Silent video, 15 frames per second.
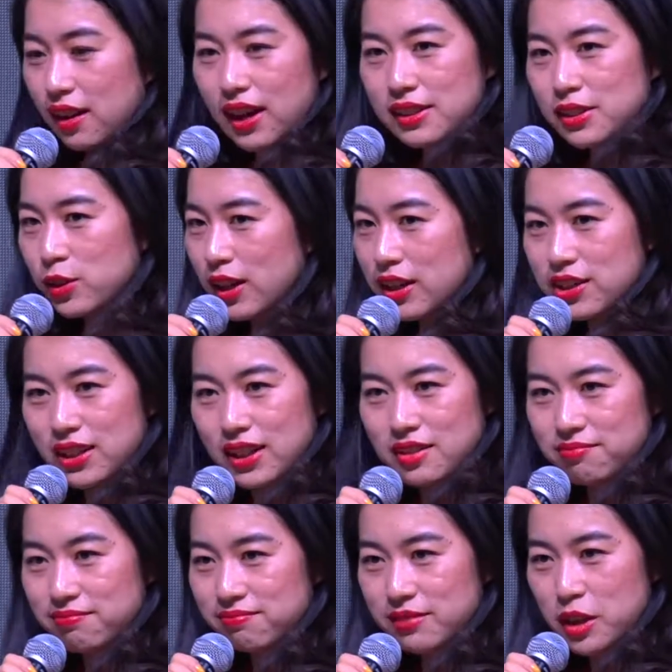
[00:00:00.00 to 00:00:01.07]
Last
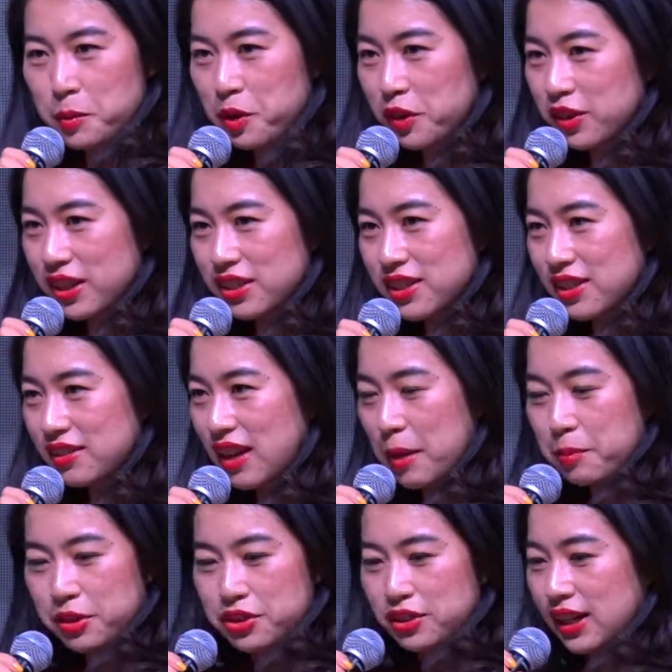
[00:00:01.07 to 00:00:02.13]
question, no more question.
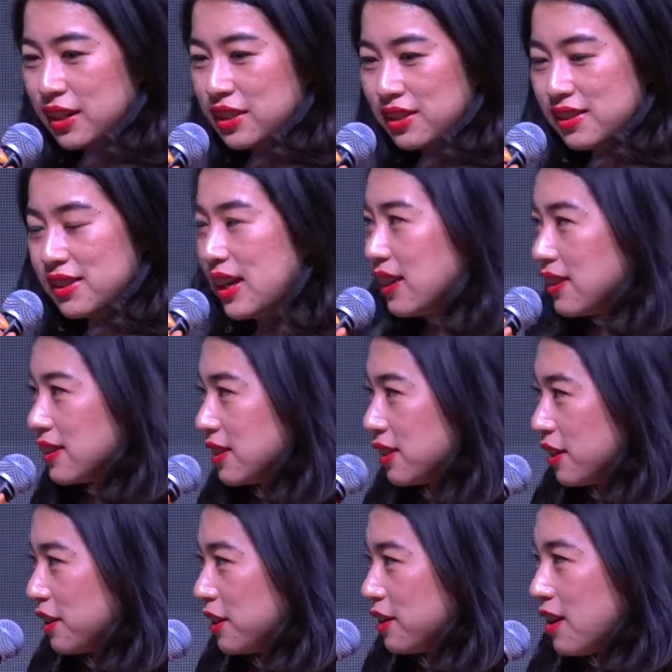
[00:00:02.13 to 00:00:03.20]
Happy to catch us down,
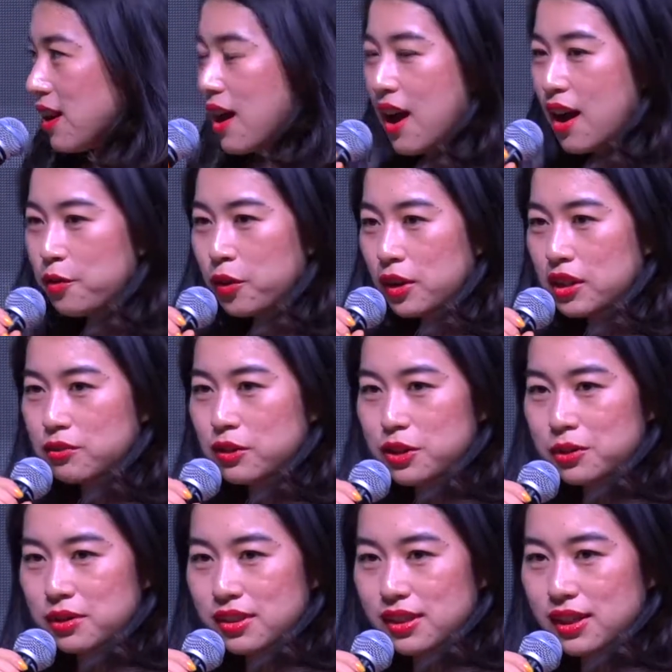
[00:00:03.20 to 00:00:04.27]
for
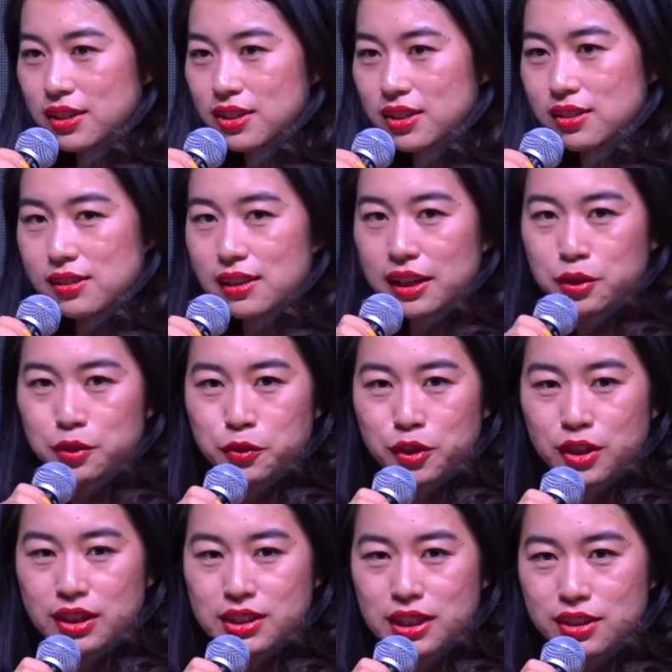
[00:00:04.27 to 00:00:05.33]
individual discussions. Thank you
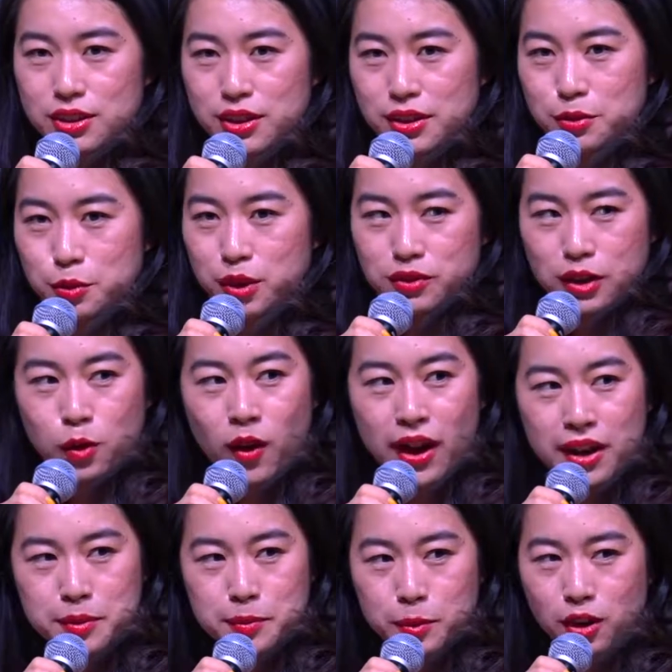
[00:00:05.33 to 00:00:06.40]
for your attention. We've
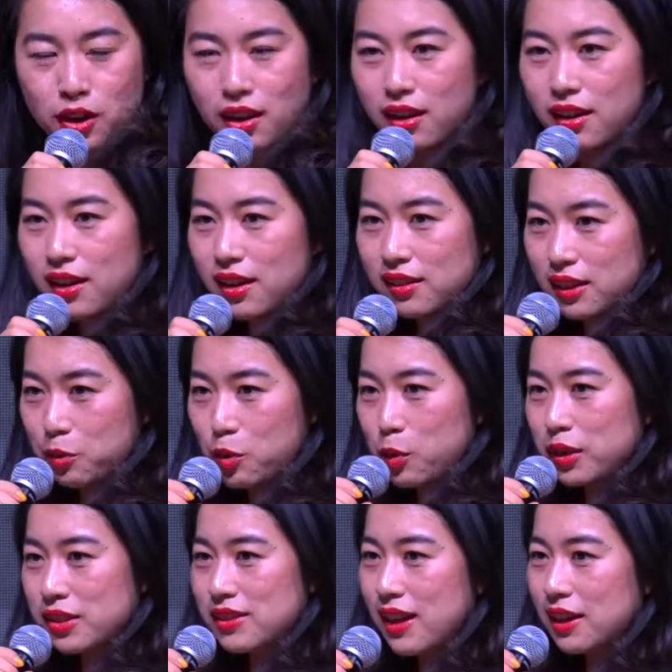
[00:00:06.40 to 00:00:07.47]
acquired more than
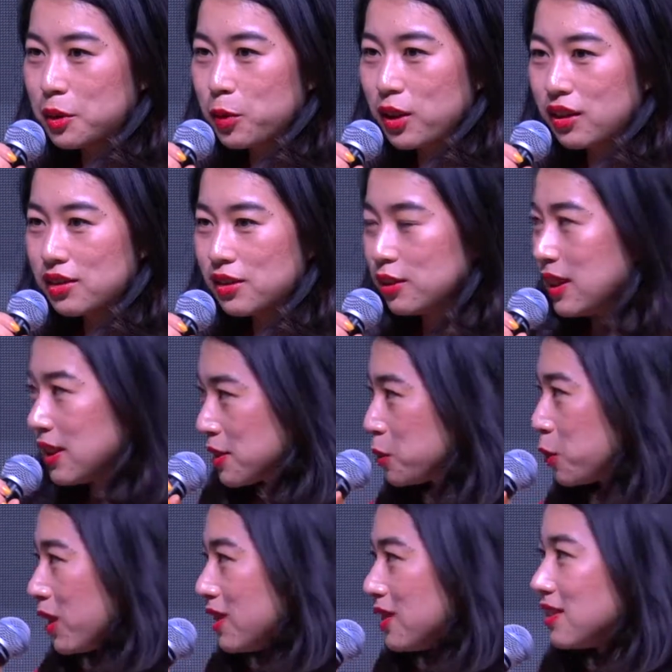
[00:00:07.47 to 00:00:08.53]
what we started with, so that's
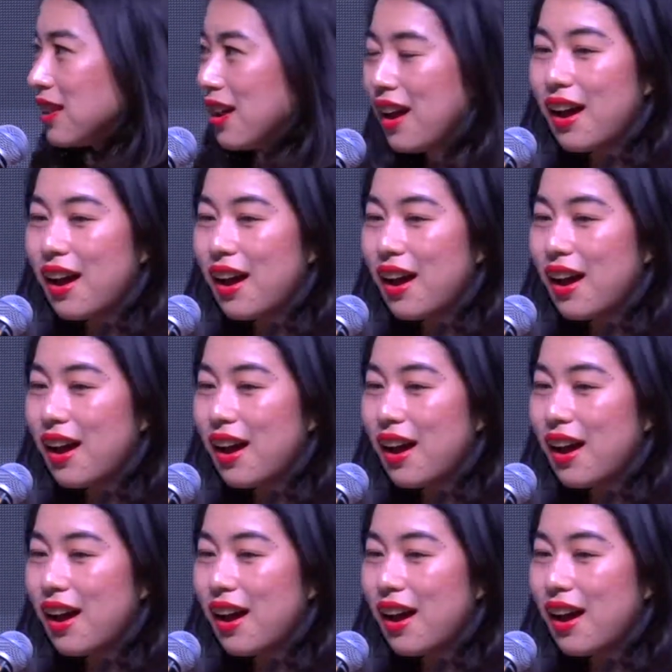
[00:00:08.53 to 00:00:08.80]
a win.